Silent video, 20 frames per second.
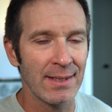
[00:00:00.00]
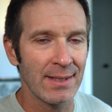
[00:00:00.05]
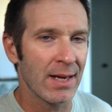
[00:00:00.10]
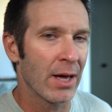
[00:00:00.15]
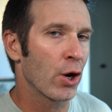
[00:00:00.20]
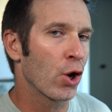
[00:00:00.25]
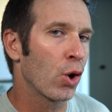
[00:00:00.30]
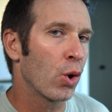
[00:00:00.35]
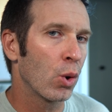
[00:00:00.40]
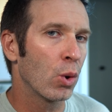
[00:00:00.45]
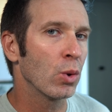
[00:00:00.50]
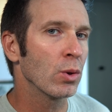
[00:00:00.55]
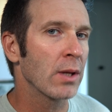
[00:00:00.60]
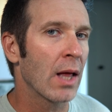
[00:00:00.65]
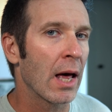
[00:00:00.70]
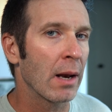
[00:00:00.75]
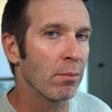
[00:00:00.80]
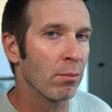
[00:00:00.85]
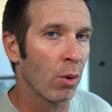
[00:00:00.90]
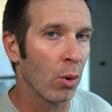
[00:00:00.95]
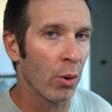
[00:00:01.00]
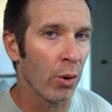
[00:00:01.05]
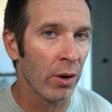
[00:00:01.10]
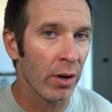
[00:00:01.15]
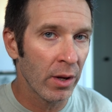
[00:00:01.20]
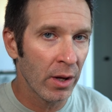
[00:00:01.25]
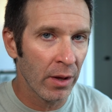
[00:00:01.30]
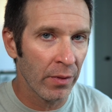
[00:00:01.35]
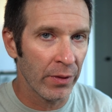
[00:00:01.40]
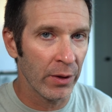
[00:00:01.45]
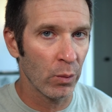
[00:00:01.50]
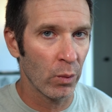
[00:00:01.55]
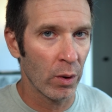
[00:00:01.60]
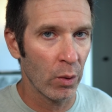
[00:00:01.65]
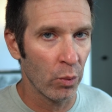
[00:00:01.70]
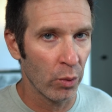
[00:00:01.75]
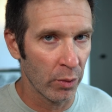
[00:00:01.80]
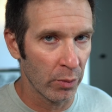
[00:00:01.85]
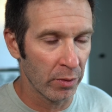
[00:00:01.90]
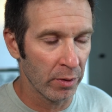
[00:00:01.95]
done a whole lot more than we
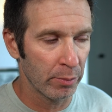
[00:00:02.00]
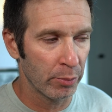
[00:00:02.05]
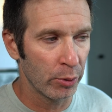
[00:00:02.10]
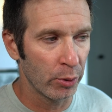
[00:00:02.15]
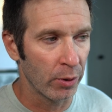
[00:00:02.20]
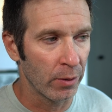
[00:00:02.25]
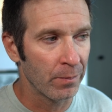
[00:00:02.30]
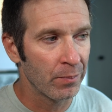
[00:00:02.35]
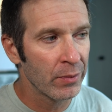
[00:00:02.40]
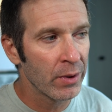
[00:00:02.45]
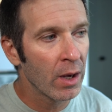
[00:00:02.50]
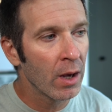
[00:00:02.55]
would with the bool.